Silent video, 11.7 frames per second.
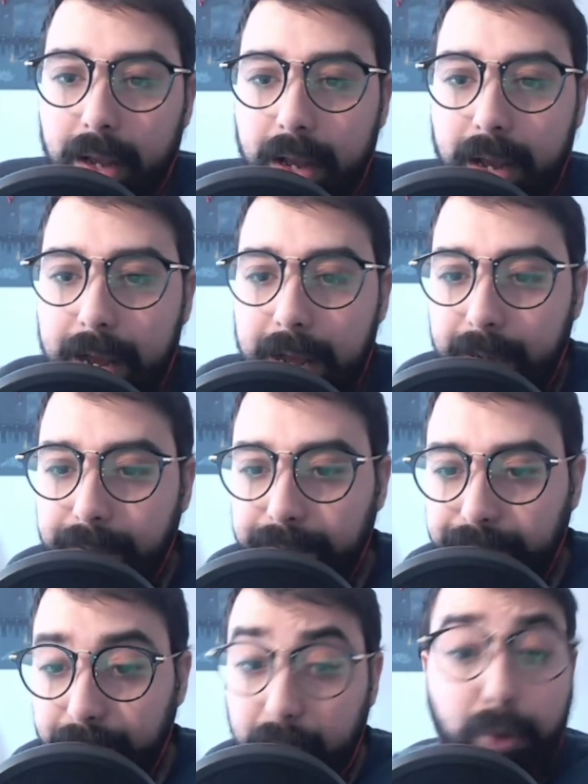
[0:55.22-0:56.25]
Um,
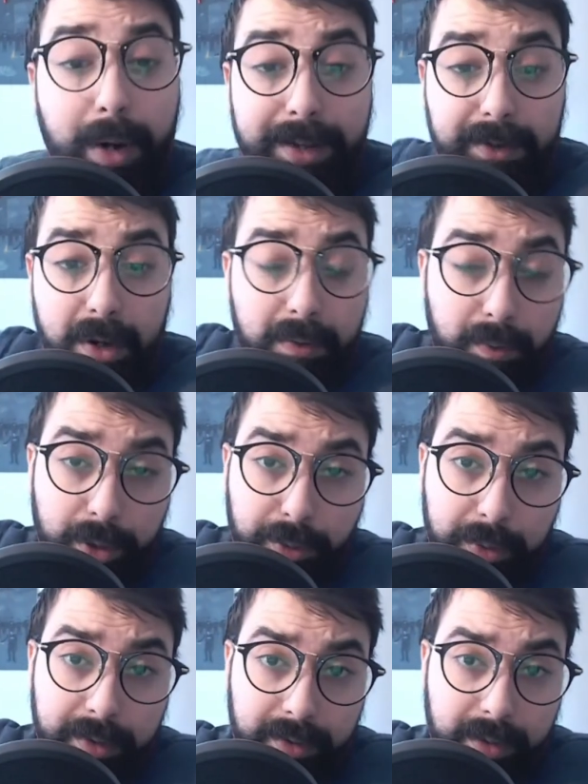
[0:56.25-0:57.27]
Gray Zone, which
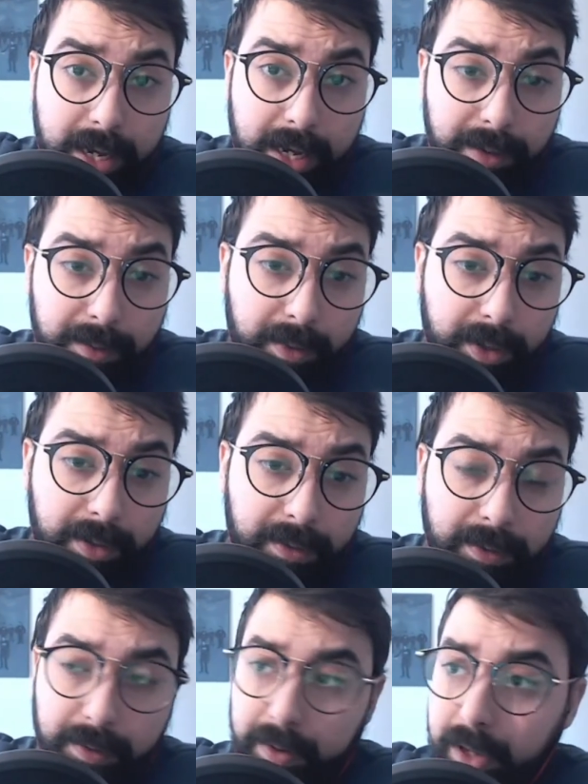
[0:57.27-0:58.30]
was uh,
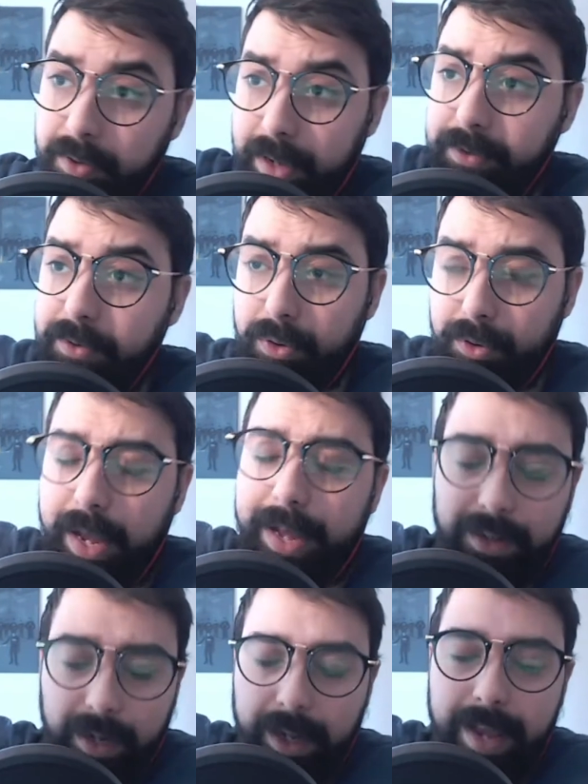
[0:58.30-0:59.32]
and,
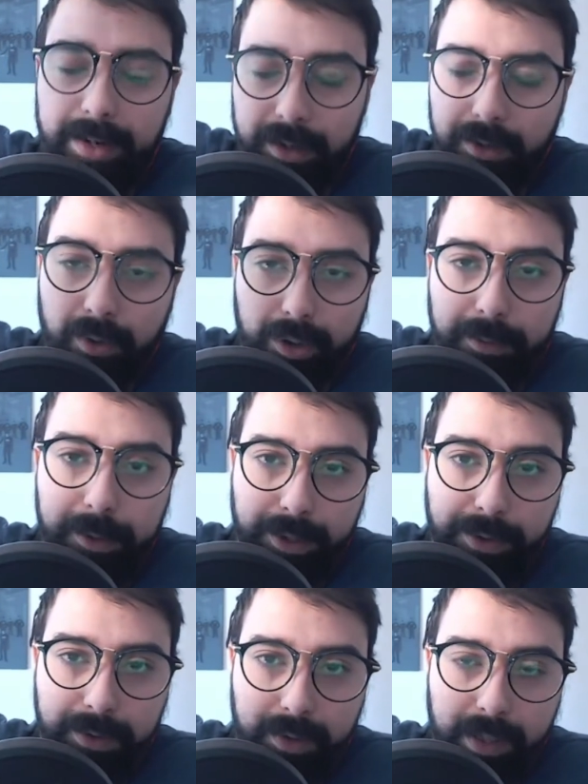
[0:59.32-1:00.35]
and, and Consortium
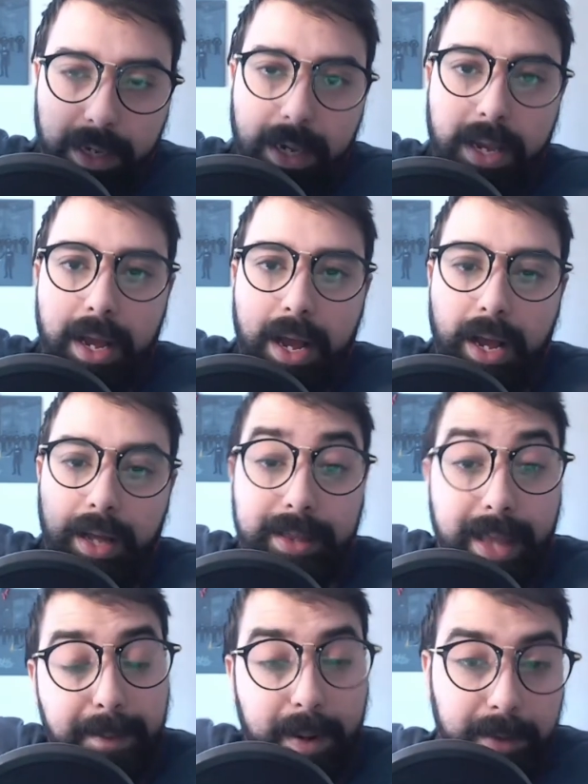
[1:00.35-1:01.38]
News, uh, they
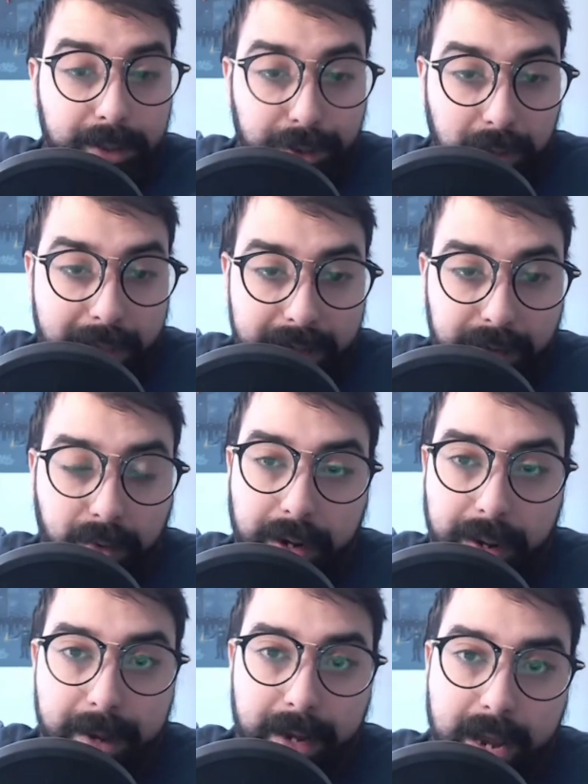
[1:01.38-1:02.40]
published the last story
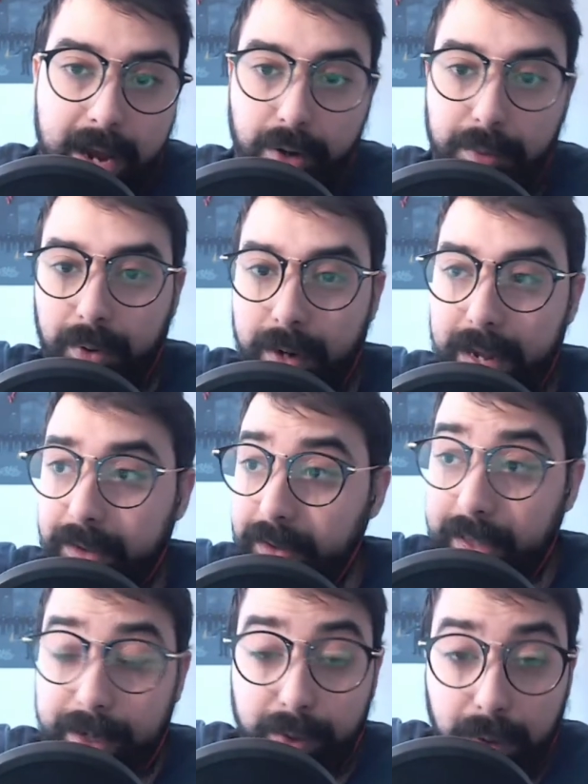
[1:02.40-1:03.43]
about Yaku Perez, and
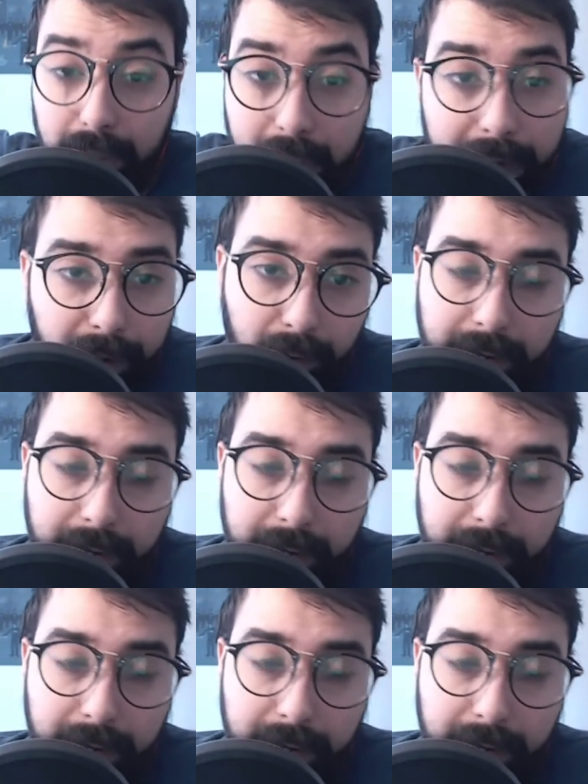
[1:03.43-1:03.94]
they do a lot of great